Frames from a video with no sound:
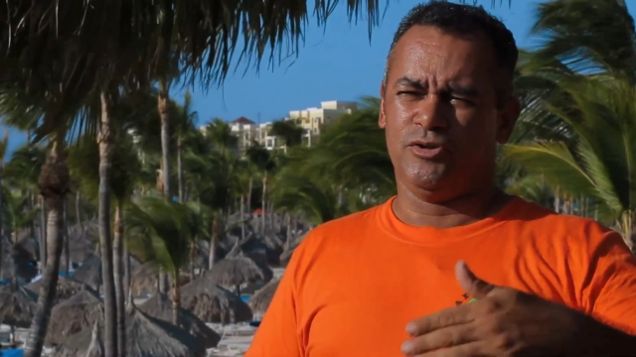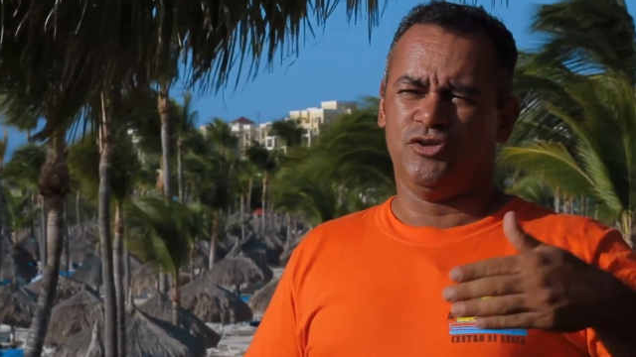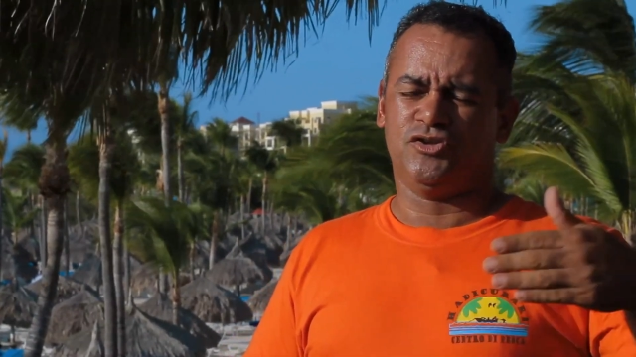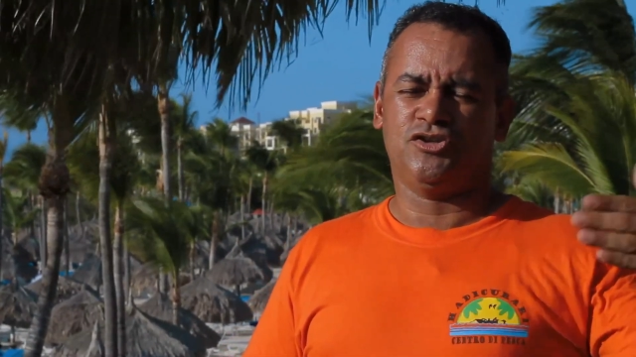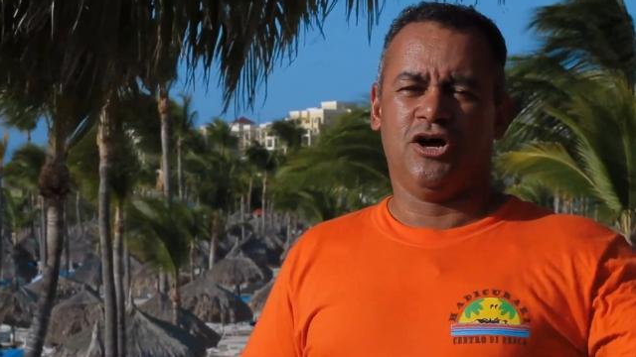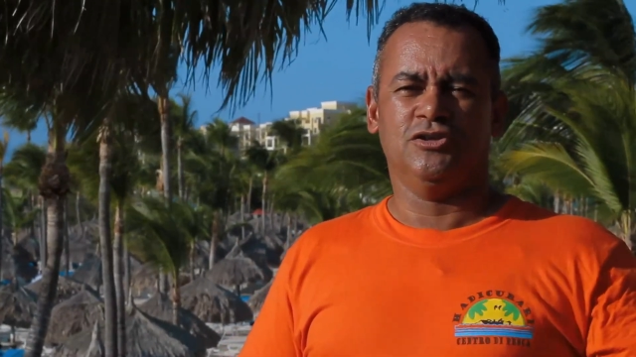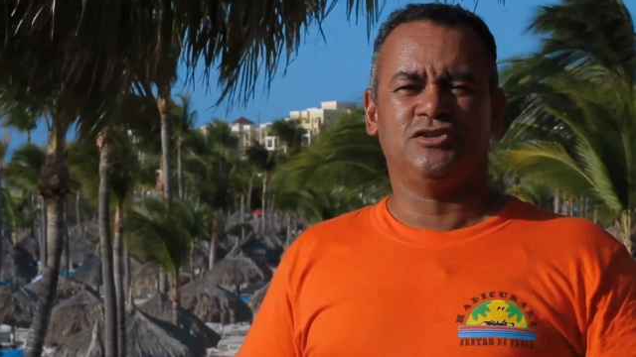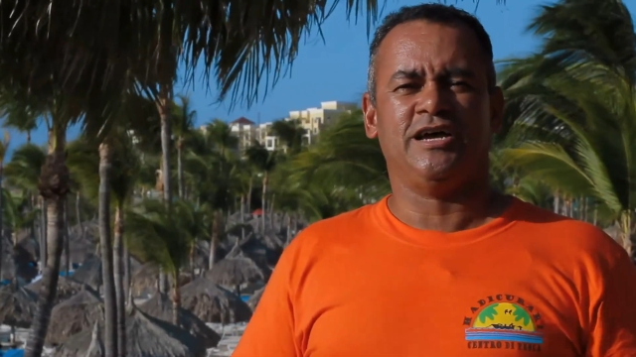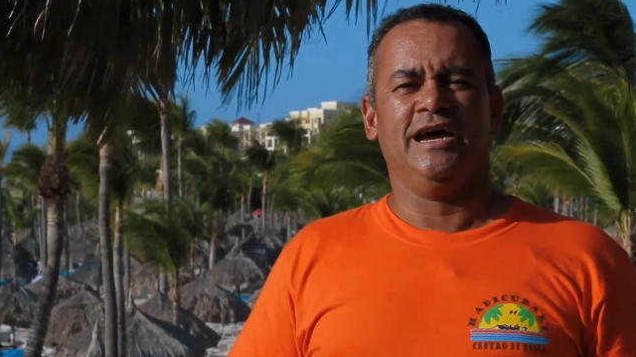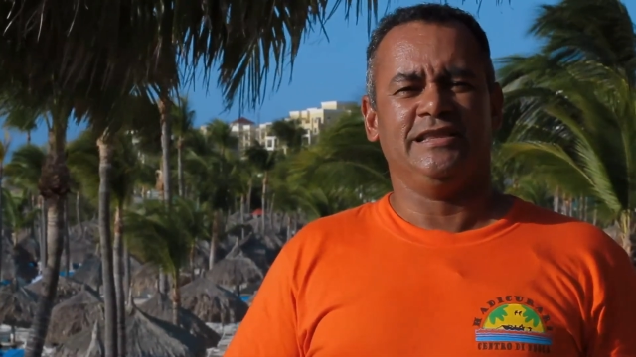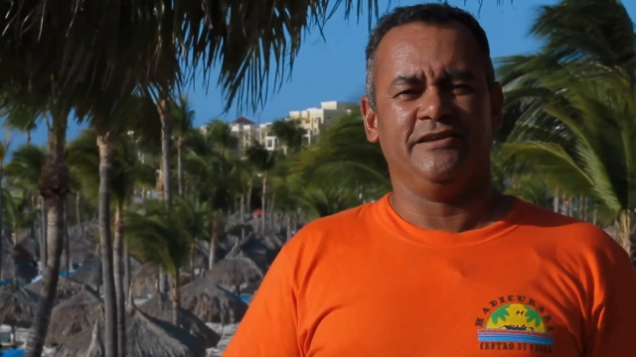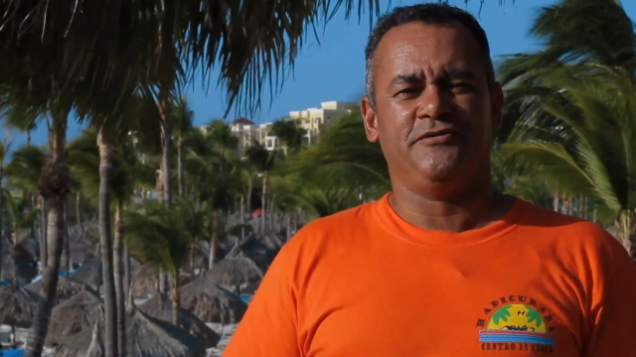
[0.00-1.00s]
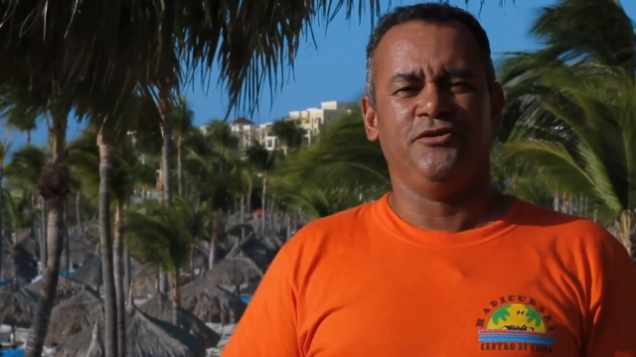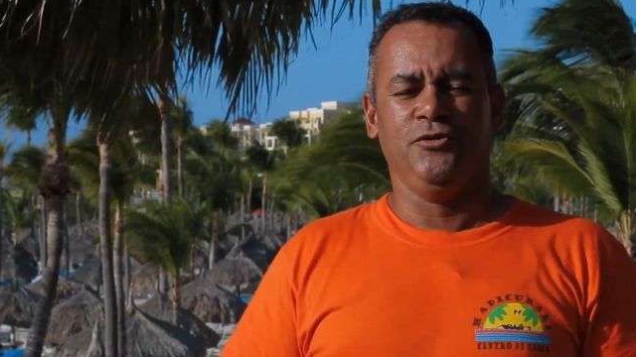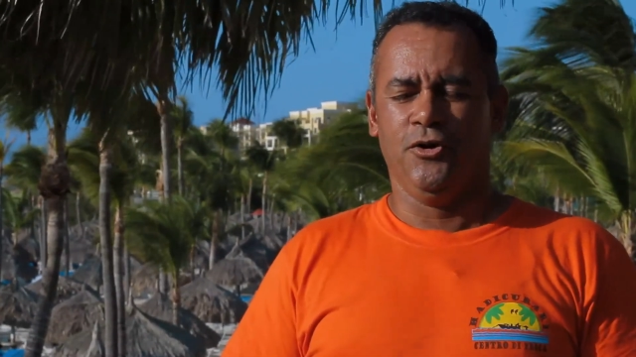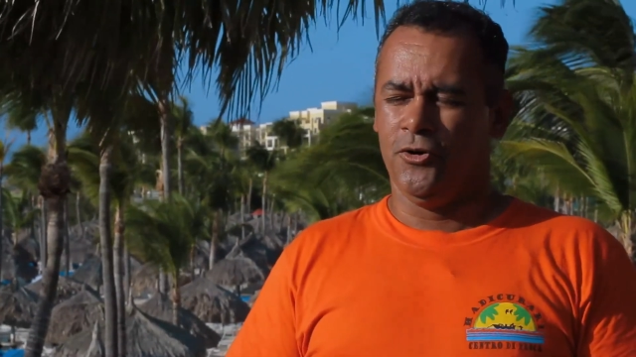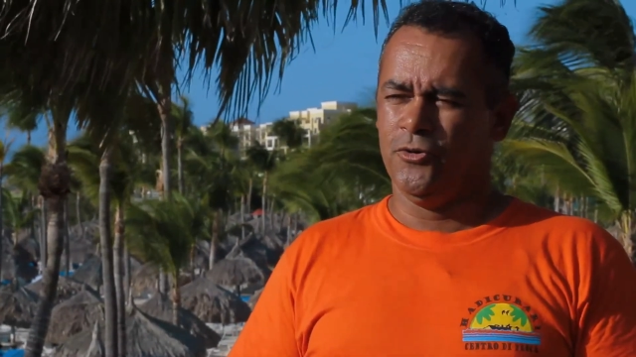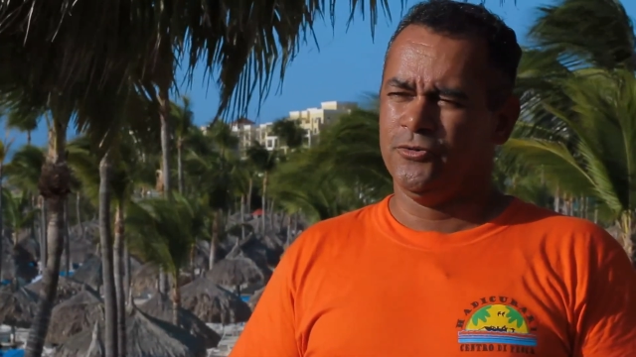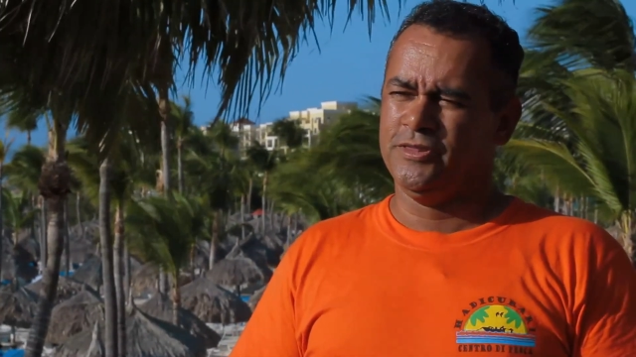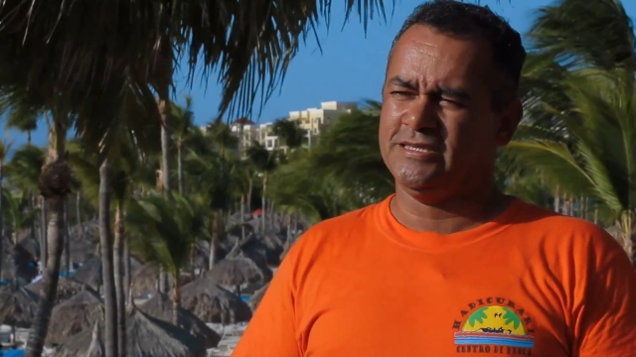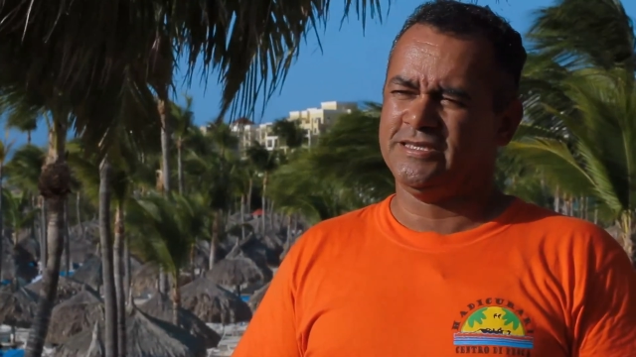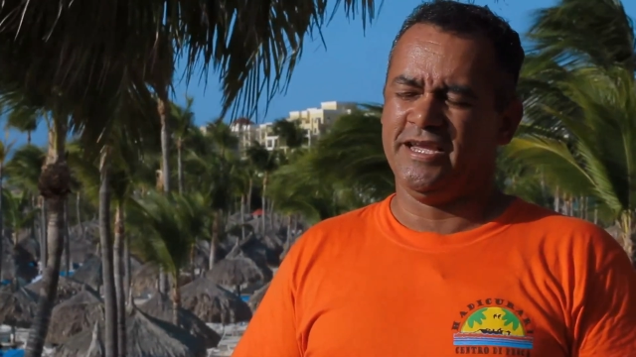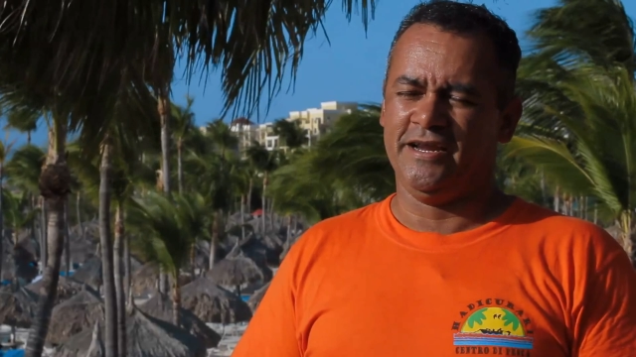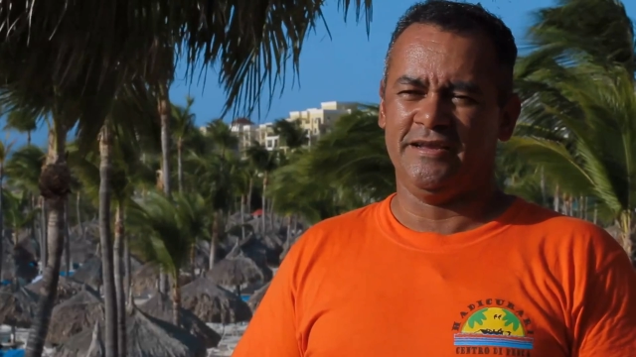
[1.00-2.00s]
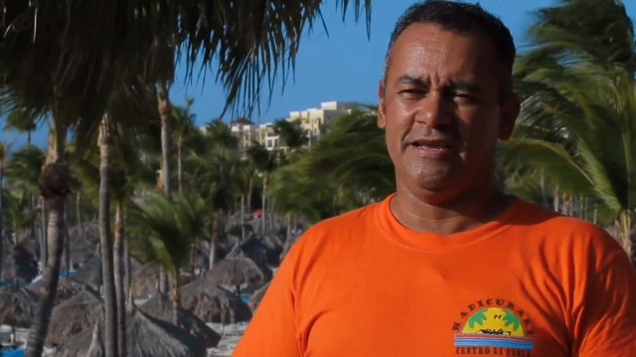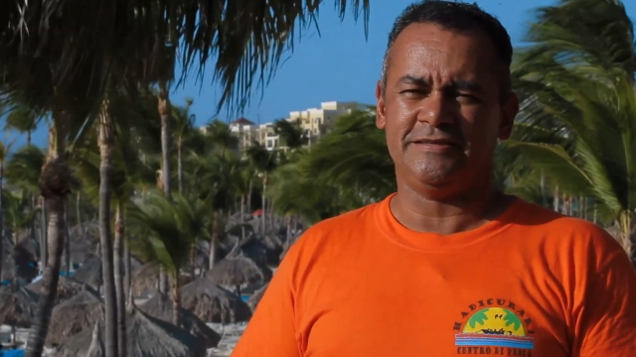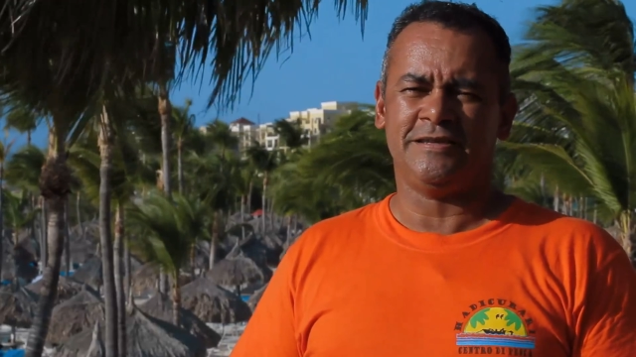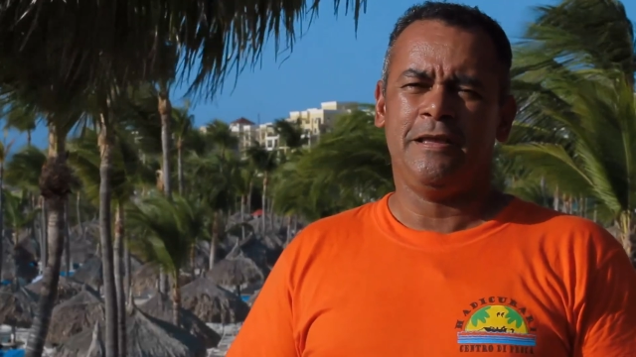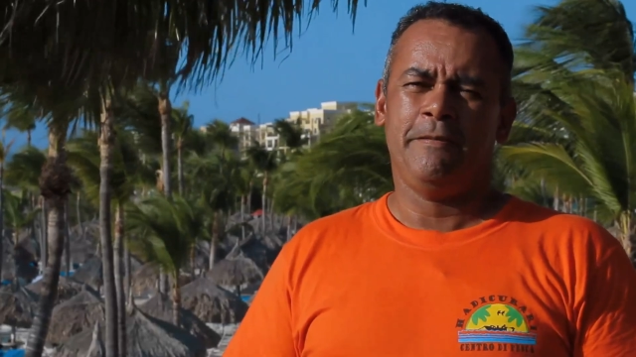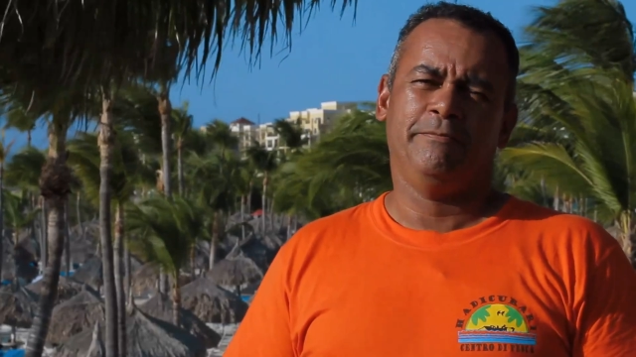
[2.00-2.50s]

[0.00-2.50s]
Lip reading: to the south side if you know these areas.